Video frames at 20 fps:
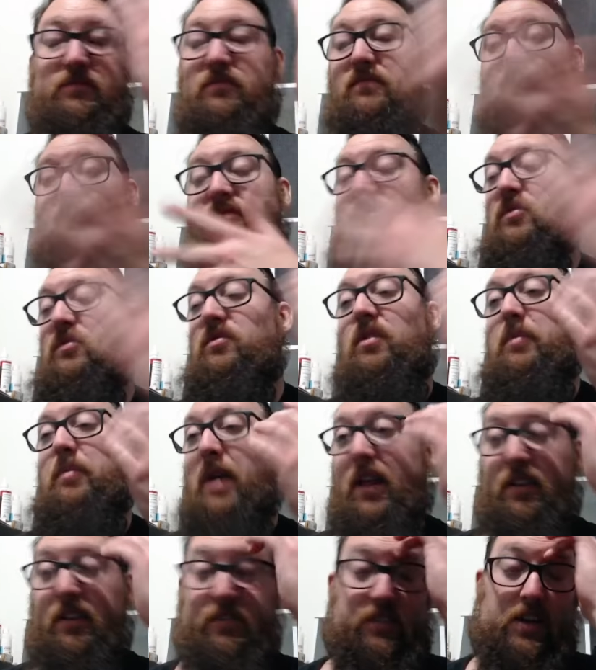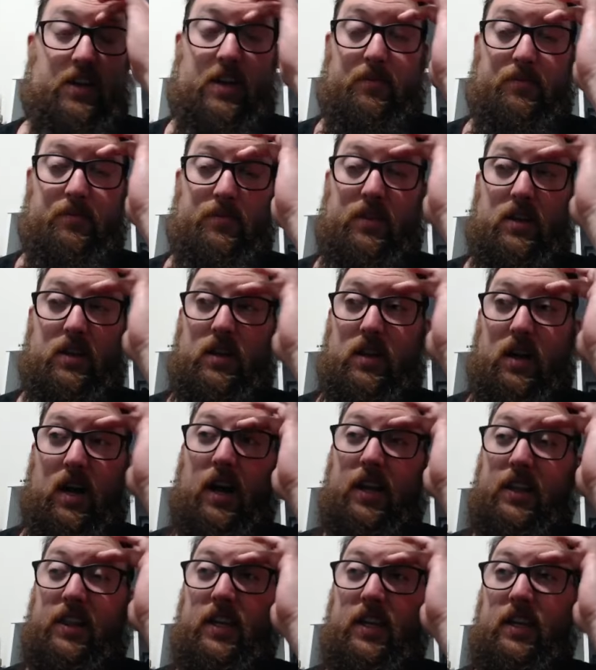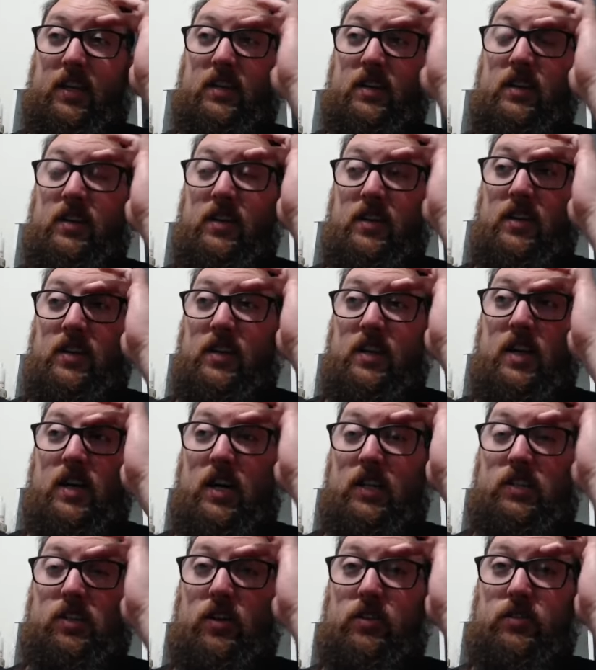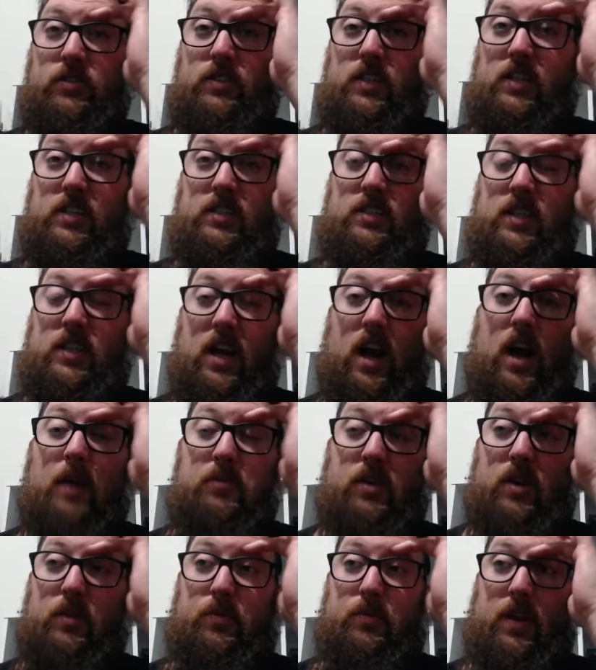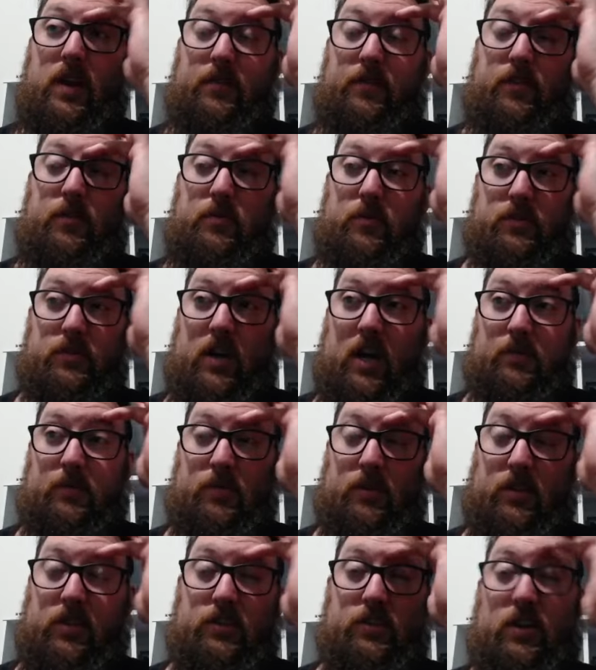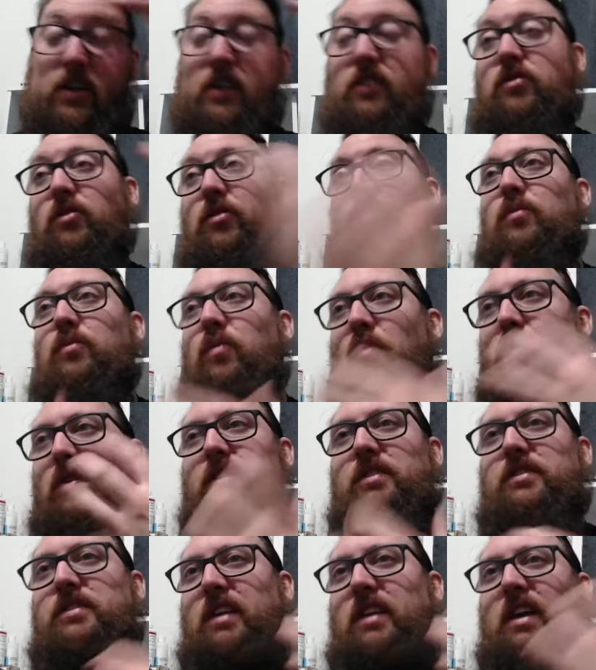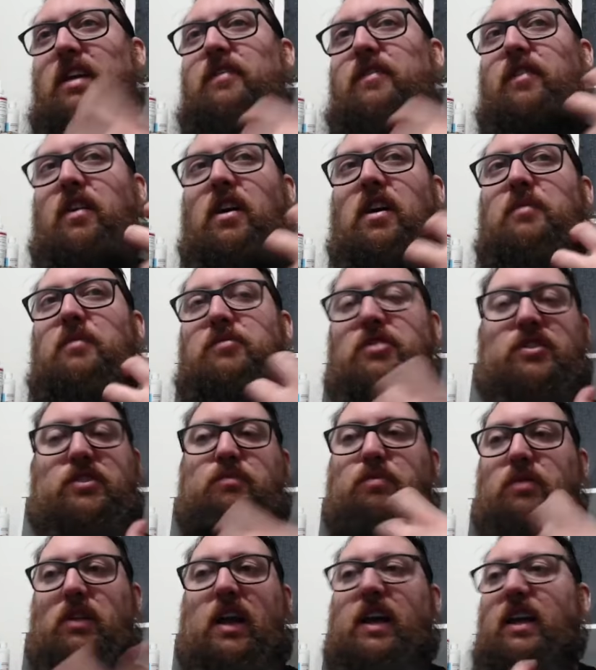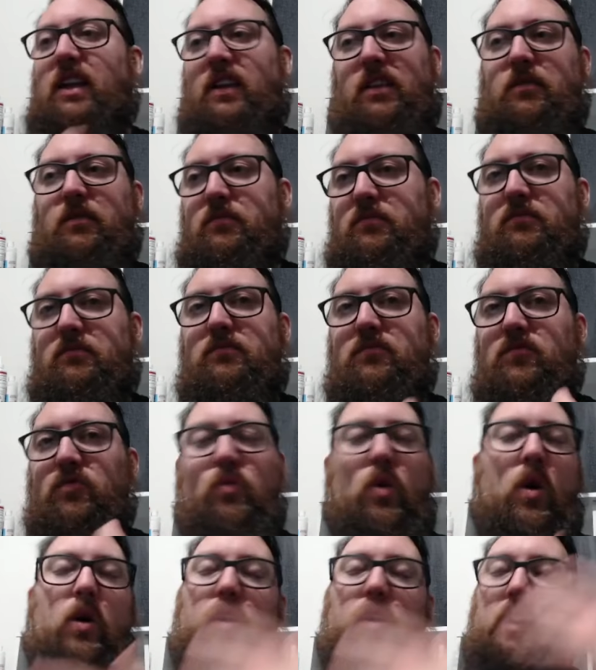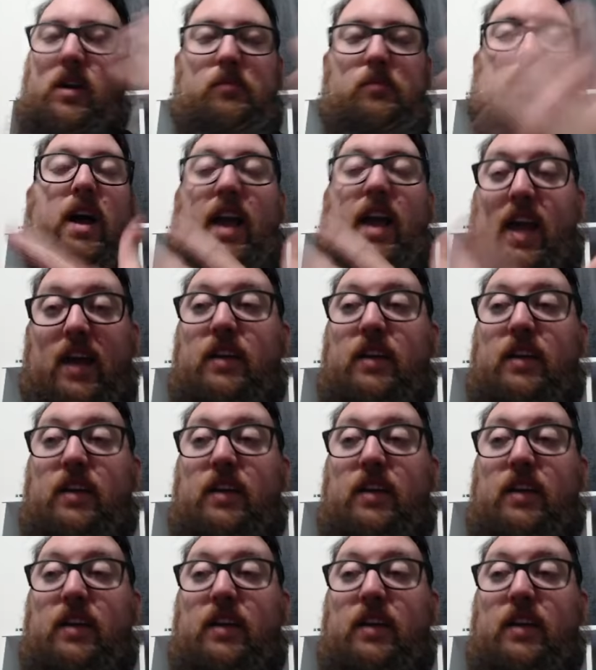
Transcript: about the same. I think Eternal Dynasty I'm going to play a few more times with, because I do want to see if I'm just playing them wrong in my head.